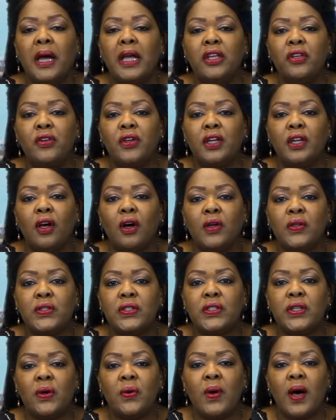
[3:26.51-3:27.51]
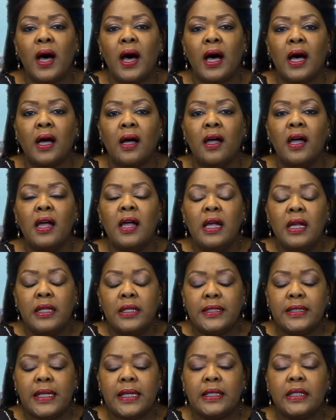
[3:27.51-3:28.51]
But you can also
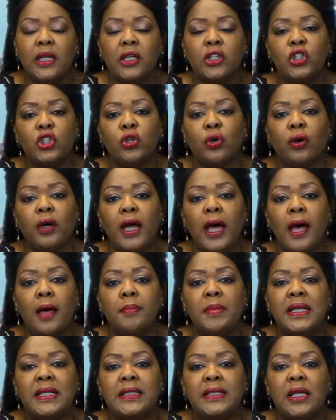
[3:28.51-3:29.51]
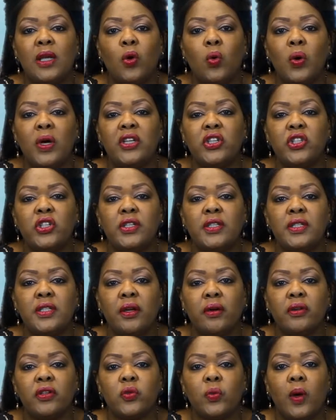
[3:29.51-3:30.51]
send us your comments and questions
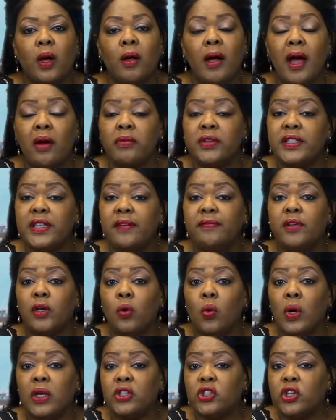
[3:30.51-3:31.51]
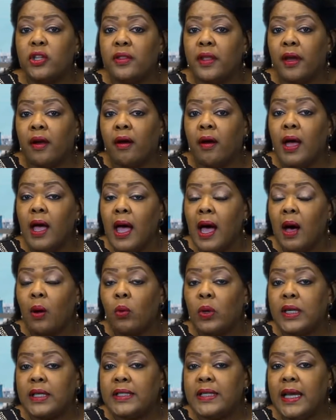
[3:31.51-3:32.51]
there as well. I received a question there.
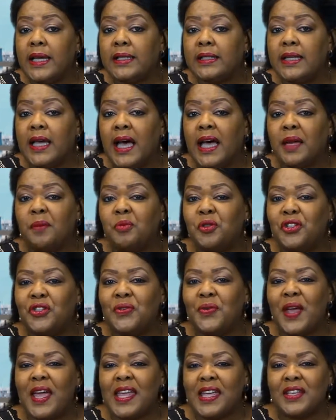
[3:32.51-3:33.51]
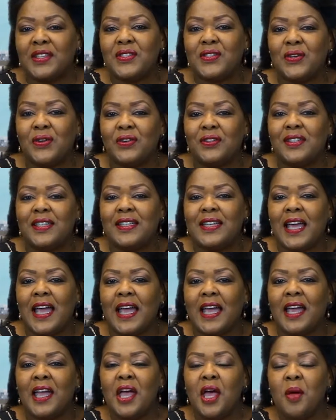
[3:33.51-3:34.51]
I want to take time to answer
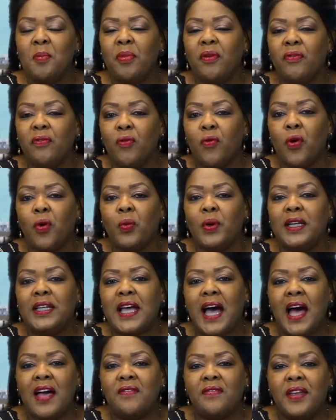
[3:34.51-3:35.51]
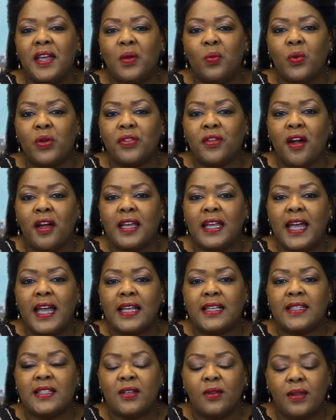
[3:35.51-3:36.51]
today before we dive in with our
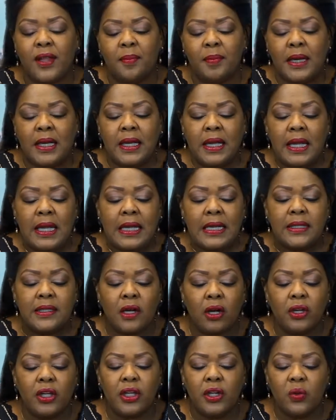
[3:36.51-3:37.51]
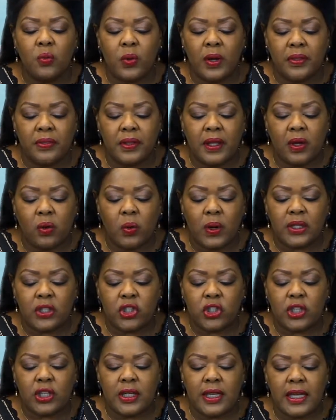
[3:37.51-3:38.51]
guests. So let me tell you what the
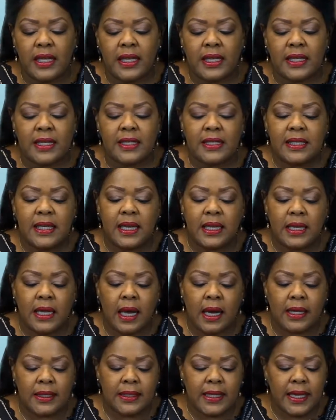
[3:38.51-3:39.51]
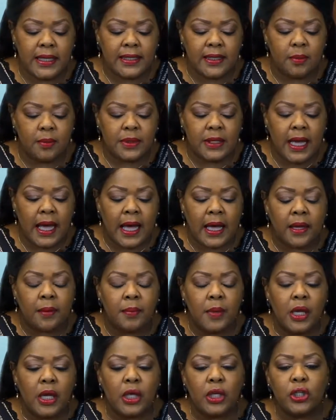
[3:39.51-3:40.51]
question is and take some
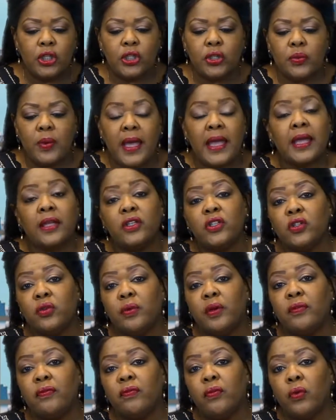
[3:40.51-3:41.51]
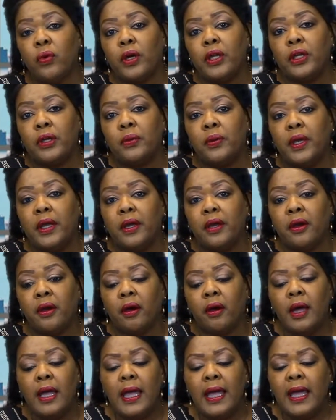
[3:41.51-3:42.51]
time to answer it for you
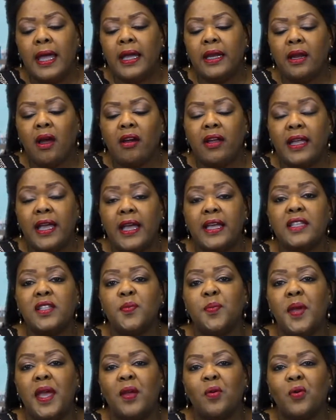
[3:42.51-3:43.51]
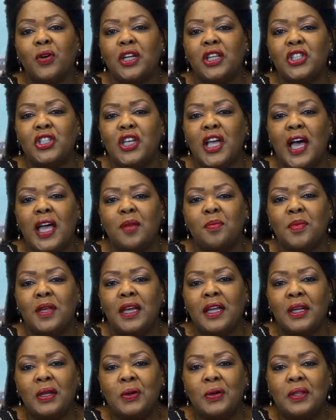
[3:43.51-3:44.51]
here. And our guests may want to chime
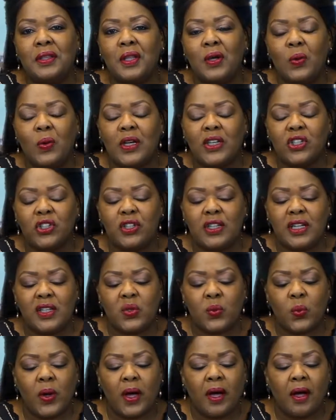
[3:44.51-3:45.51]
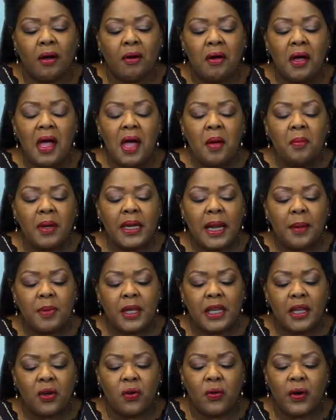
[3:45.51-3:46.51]
in on the question as well, but
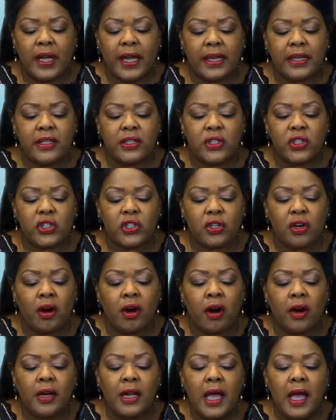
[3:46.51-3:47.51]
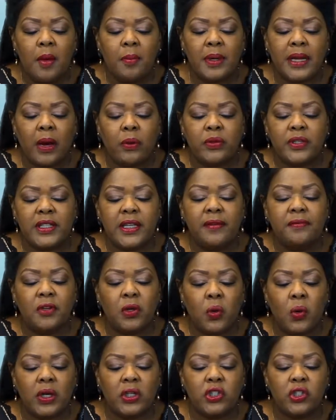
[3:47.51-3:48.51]
I'm going to go ahead and start. But I
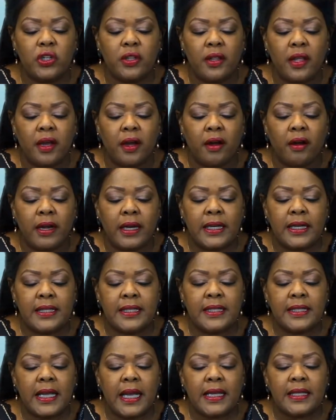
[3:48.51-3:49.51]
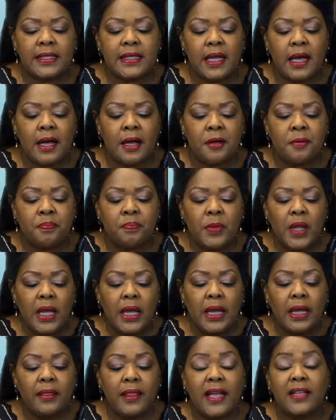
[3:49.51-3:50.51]
received a question there, and it says,
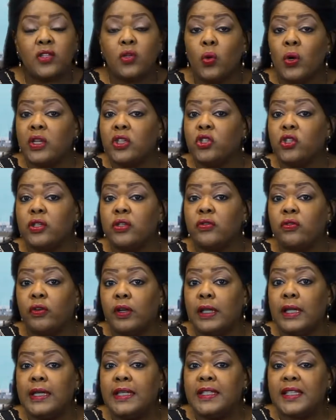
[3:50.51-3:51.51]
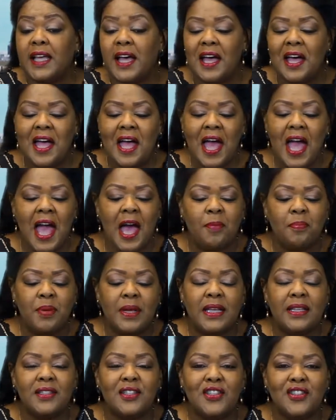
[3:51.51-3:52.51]
and that's Questions for Lisa
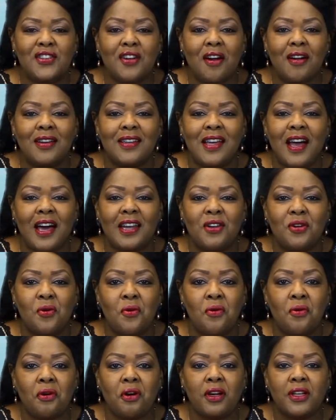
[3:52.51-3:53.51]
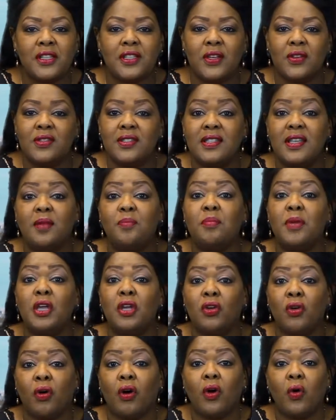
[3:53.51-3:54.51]
at penstar.org. So send
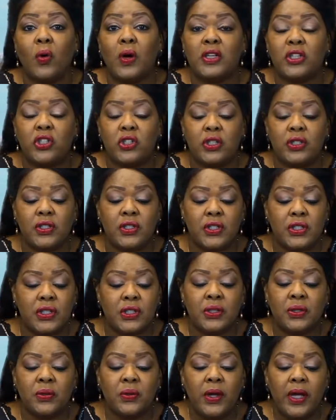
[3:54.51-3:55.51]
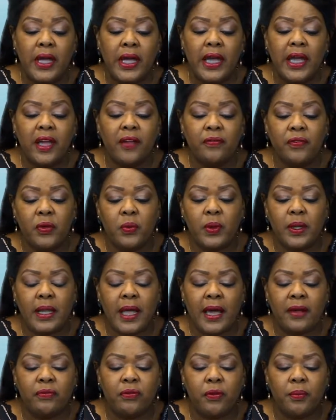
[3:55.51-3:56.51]
me your questions too if you would
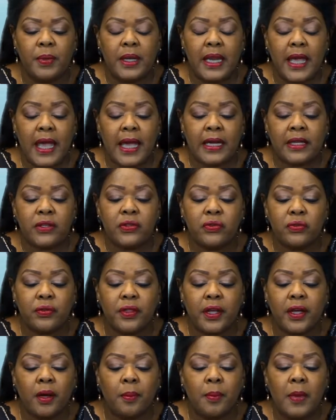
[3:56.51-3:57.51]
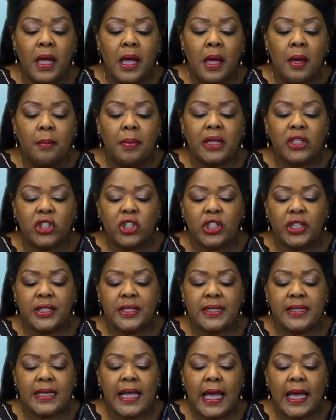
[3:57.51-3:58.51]
like for me to answer them. But
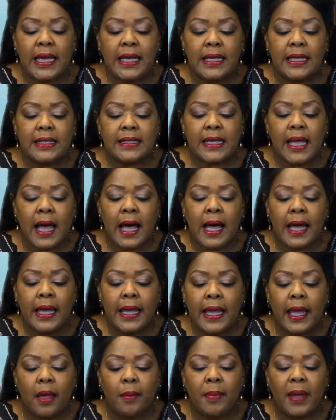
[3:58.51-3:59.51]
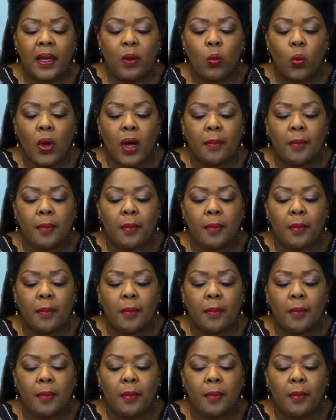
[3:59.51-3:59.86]
she says, I am a